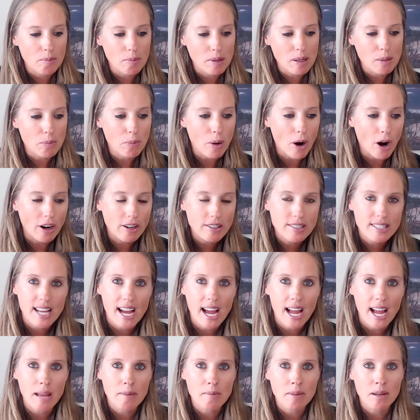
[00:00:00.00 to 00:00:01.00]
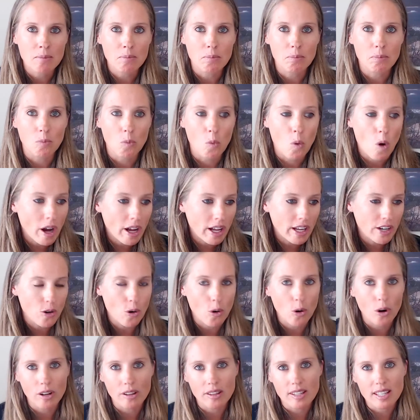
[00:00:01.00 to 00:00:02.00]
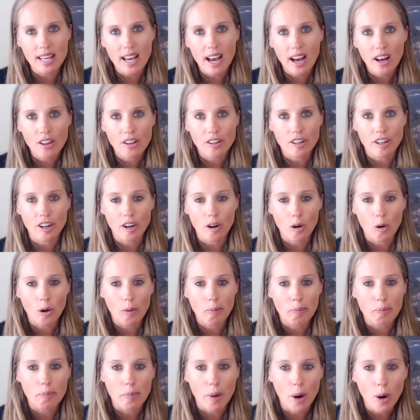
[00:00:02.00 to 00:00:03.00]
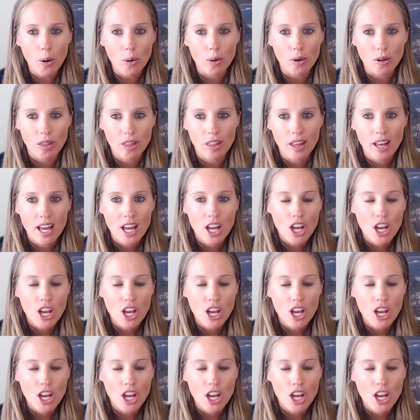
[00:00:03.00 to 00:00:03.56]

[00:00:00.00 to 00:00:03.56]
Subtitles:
be part-time in one or the other, or both.